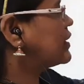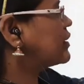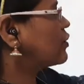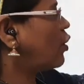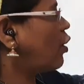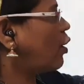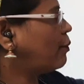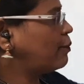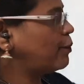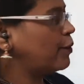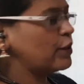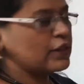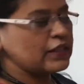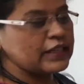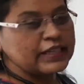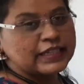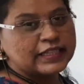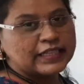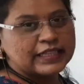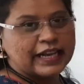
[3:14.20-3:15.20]
its
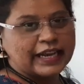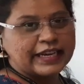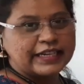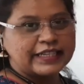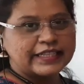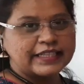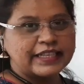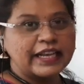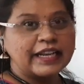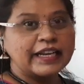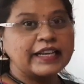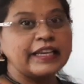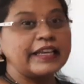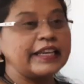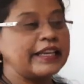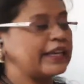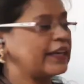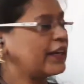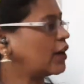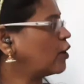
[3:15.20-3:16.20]
opposite sides are
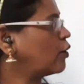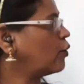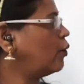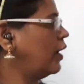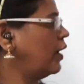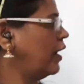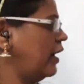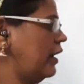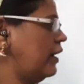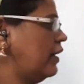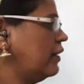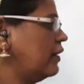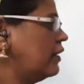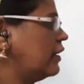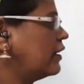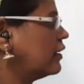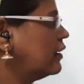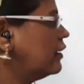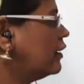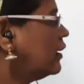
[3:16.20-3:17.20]
equal.
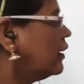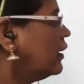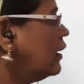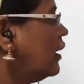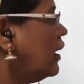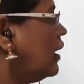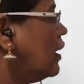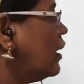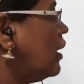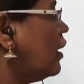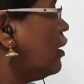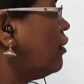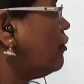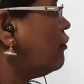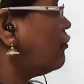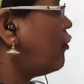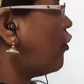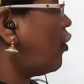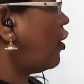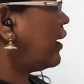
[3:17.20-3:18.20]

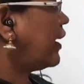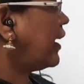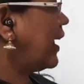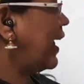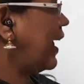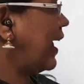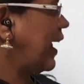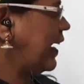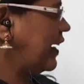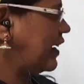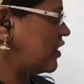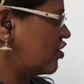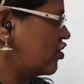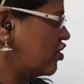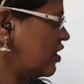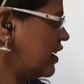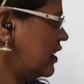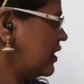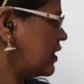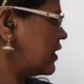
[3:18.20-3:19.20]
Four
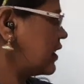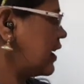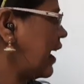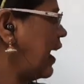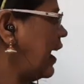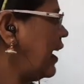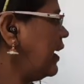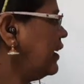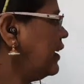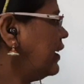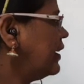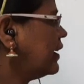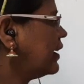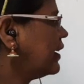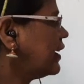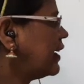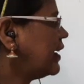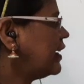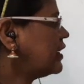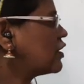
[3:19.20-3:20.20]
edges and
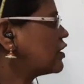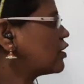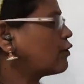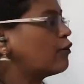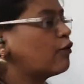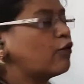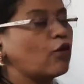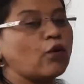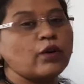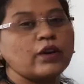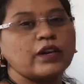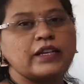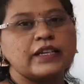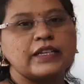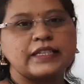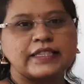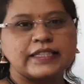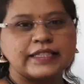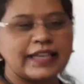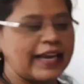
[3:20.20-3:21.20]
its
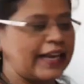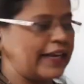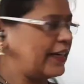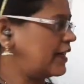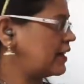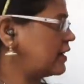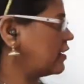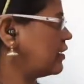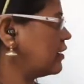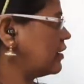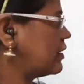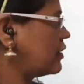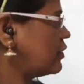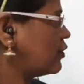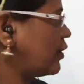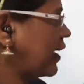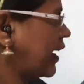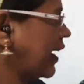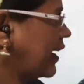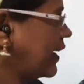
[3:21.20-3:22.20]
four sides.
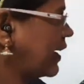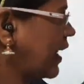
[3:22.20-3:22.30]
So,